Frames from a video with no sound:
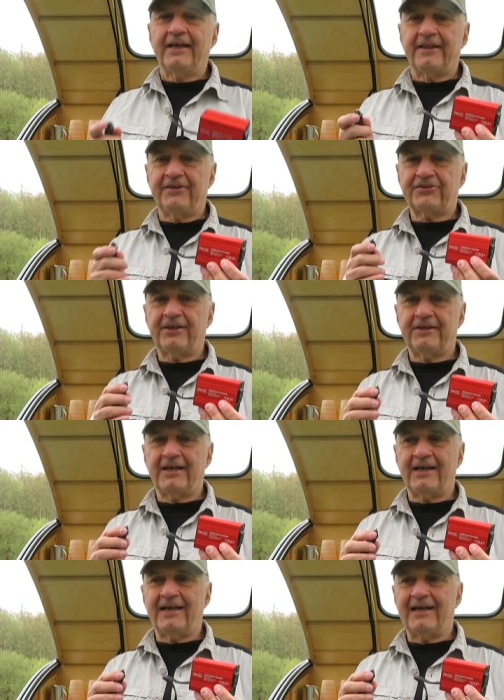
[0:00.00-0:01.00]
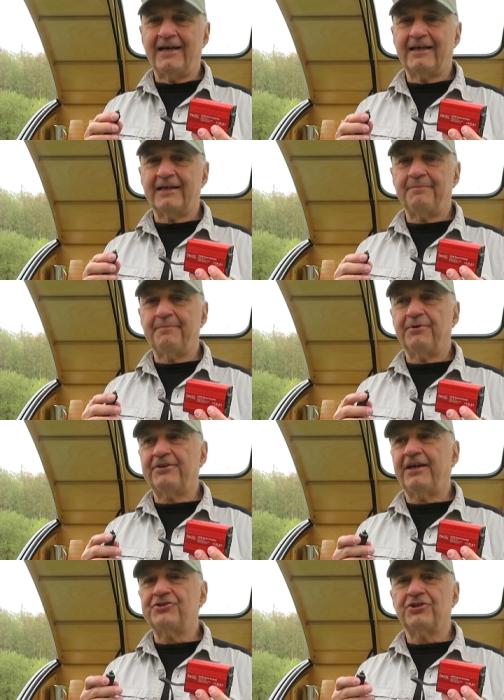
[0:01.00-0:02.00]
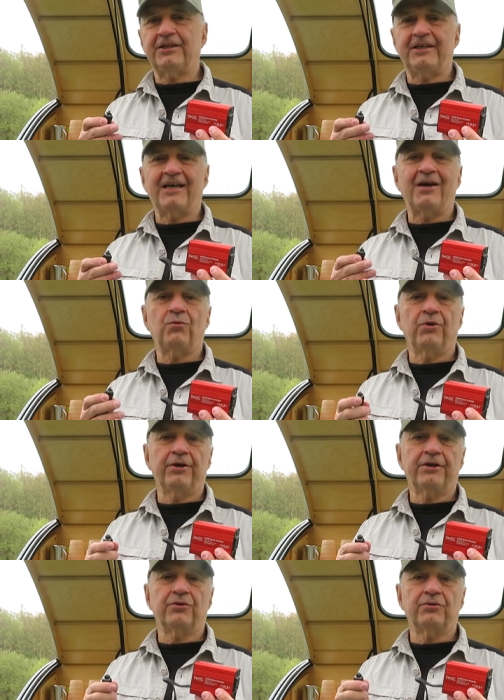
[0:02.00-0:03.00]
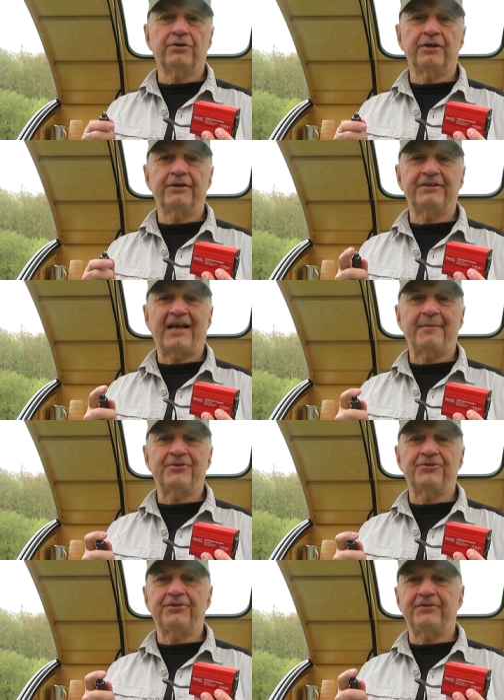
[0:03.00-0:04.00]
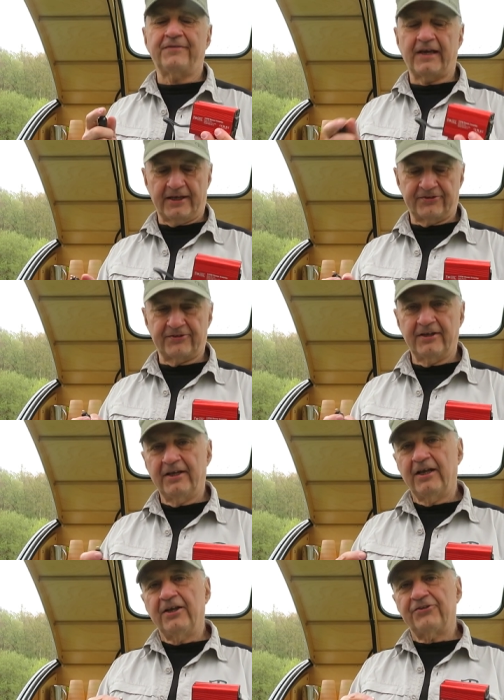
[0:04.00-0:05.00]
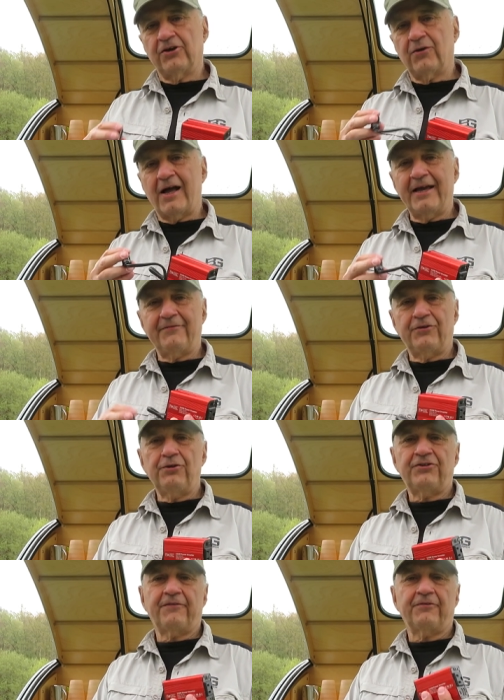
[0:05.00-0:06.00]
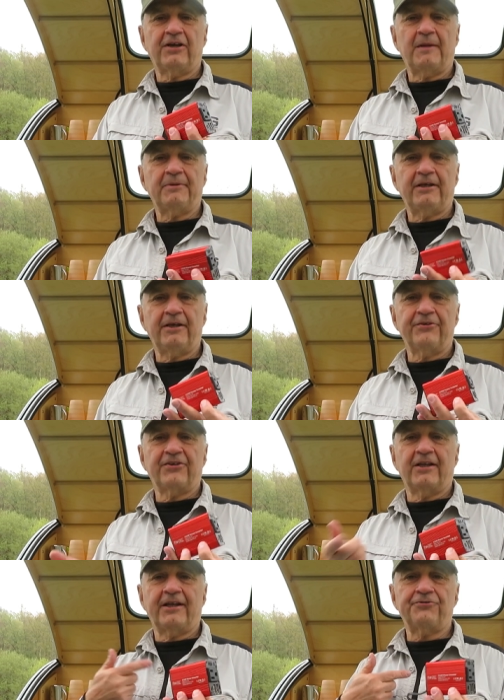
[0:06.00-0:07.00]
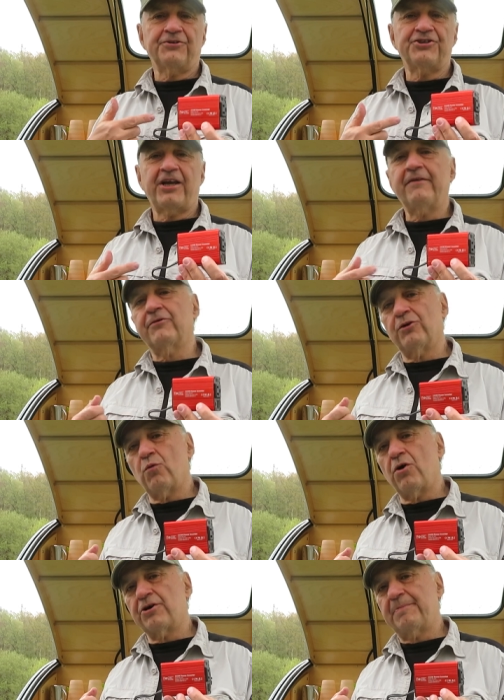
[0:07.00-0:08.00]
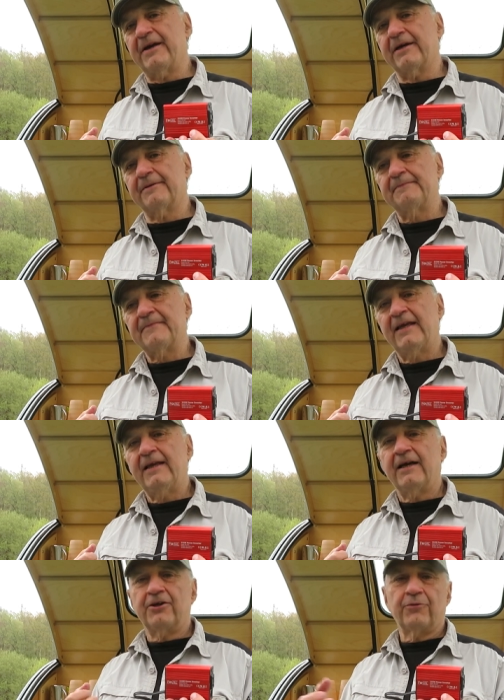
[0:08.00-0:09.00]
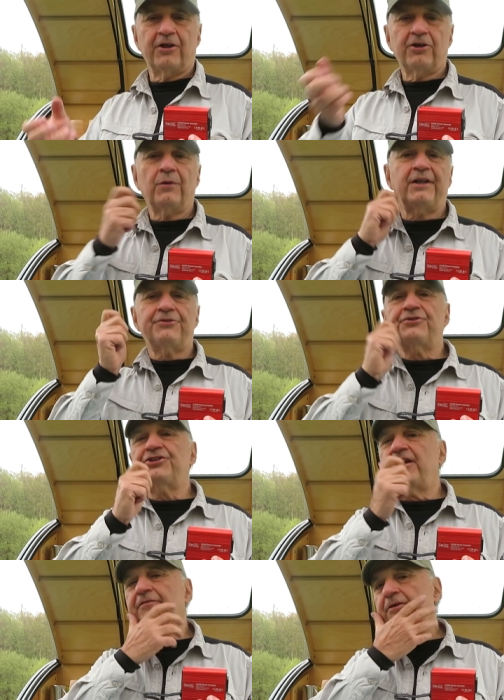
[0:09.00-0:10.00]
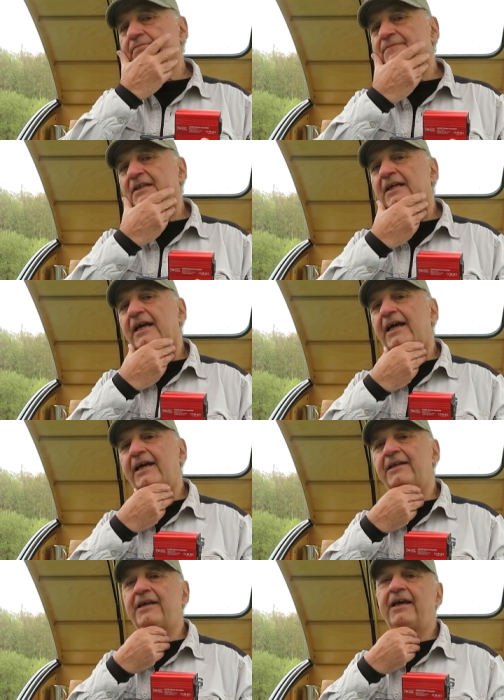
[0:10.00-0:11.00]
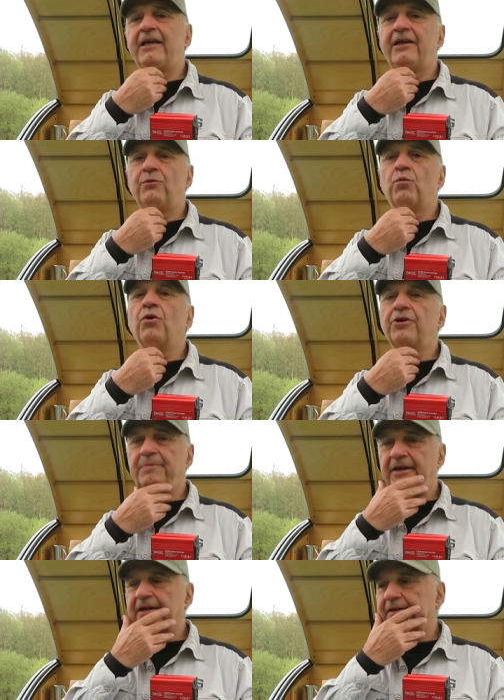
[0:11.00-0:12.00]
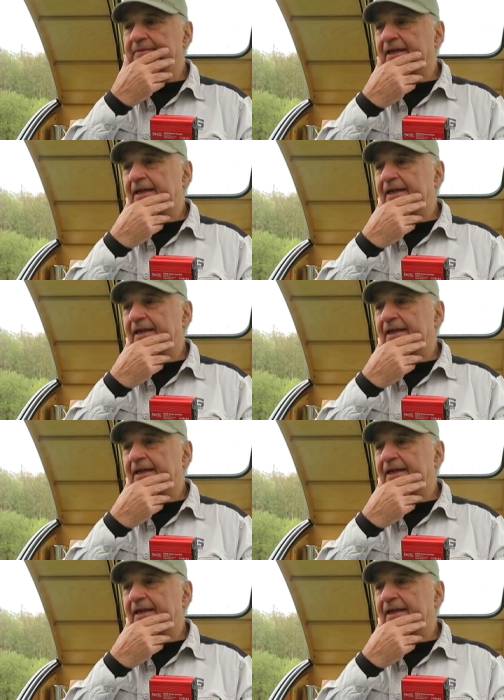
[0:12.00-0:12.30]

this can, uh, can potentially not work or damage the device. So I've used it for a couple of years on electric shave or a water pick an Norelco electric shaver and a water pick.